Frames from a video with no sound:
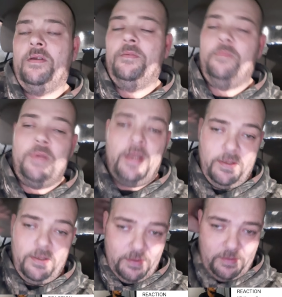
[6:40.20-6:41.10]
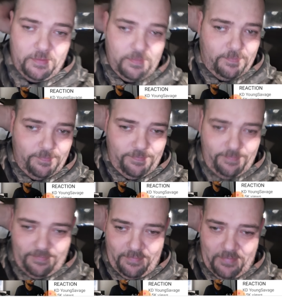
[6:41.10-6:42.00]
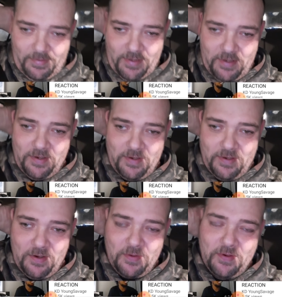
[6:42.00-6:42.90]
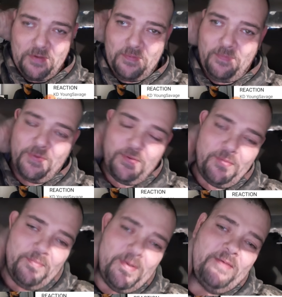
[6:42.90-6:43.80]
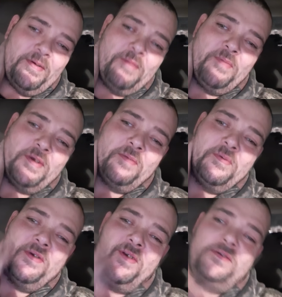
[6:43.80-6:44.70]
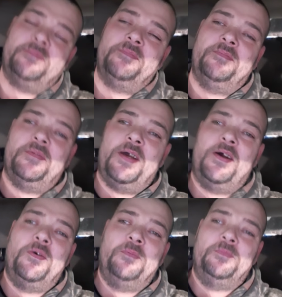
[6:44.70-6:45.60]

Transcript: Man, it's just listen to this song. Just man, it really makes me think about home.